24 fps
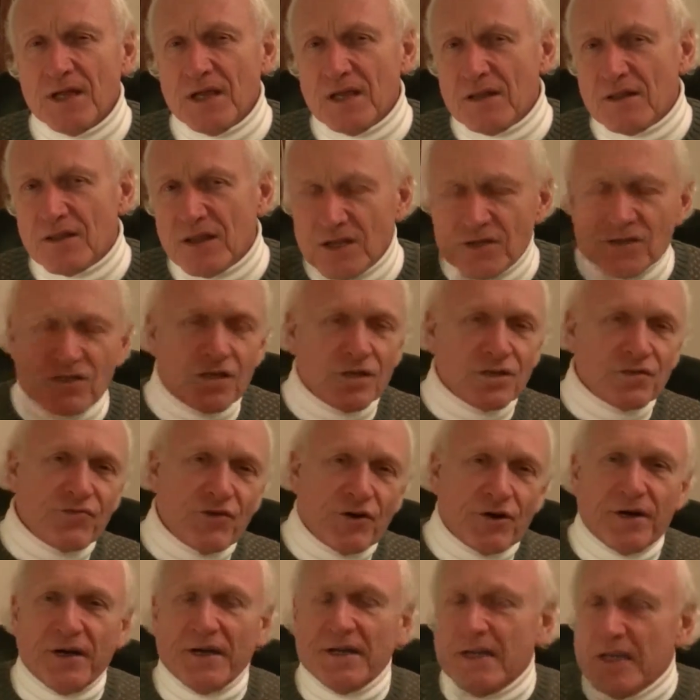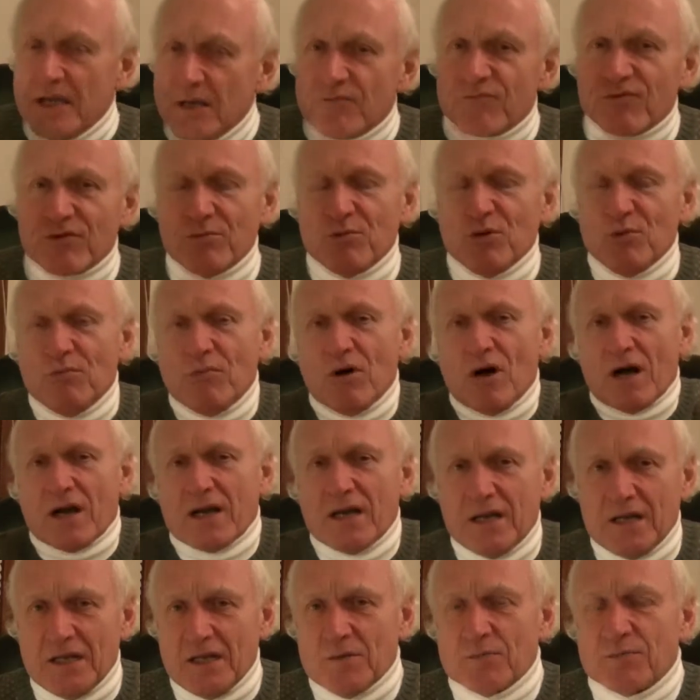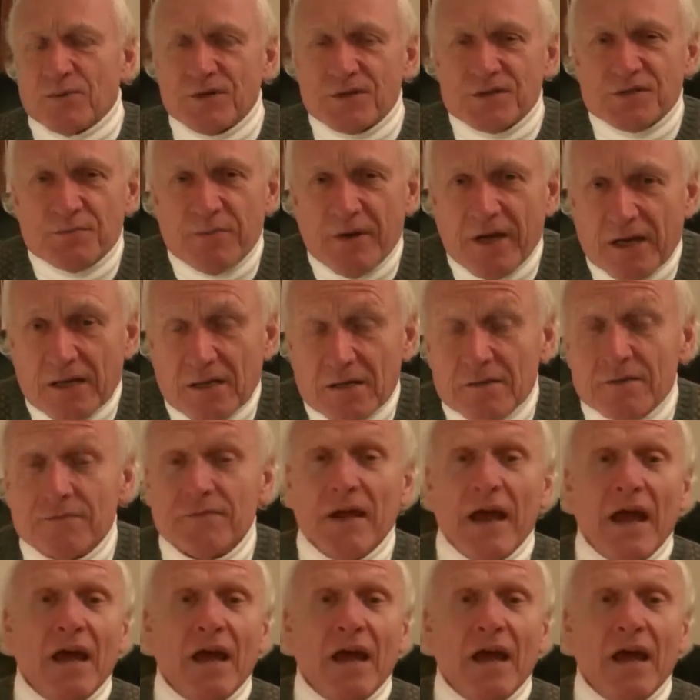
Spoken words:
This goes very deep from a marketing perspective